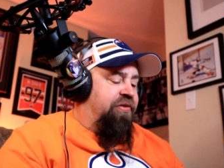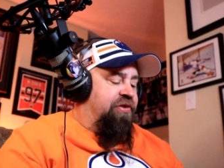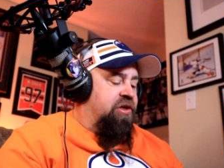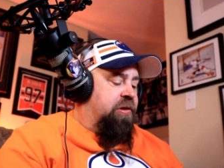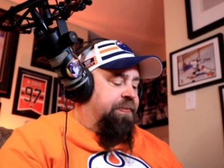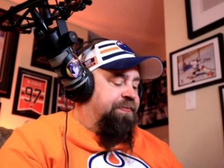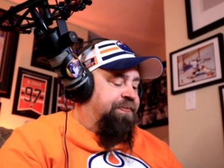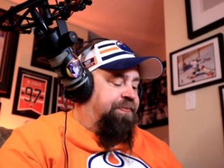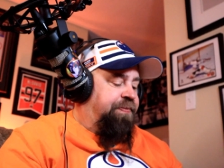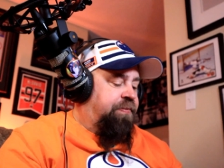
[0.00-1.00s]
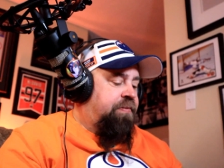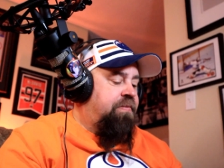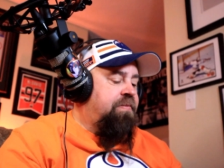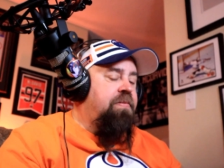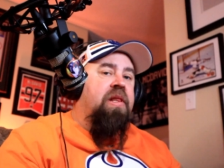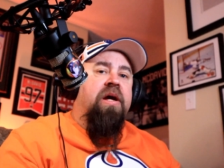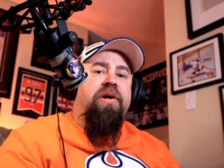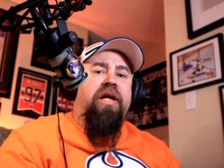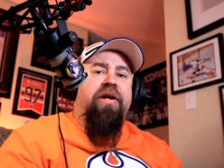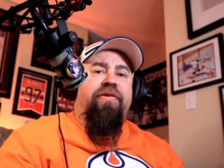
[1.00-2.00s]
of all,
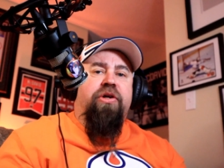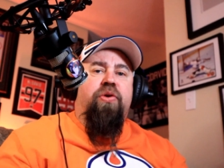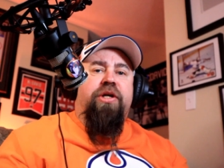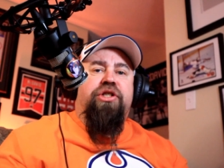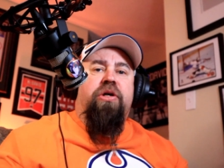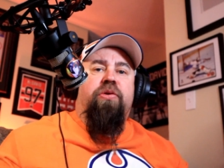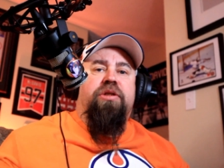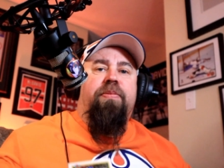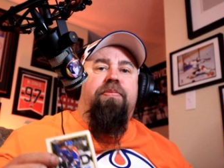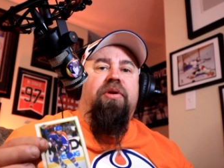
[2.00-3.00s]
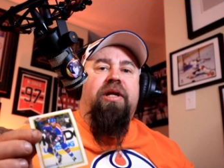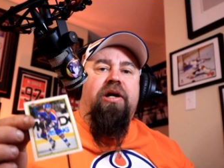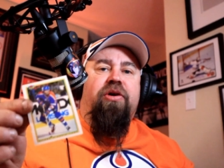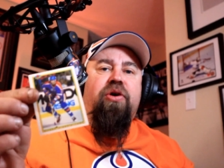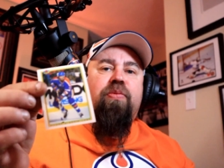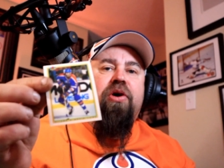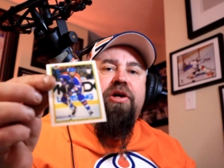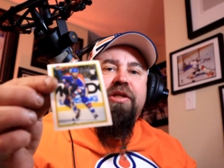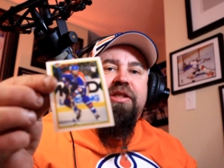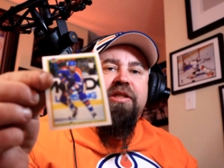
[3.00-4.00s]
I'm going to give a quick shout out to Blair, who
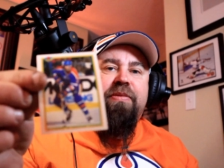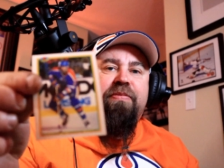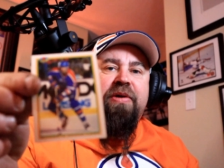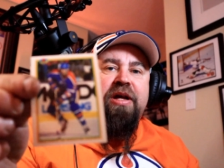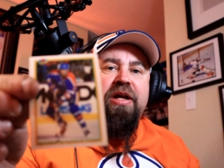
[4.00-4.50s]
brought in some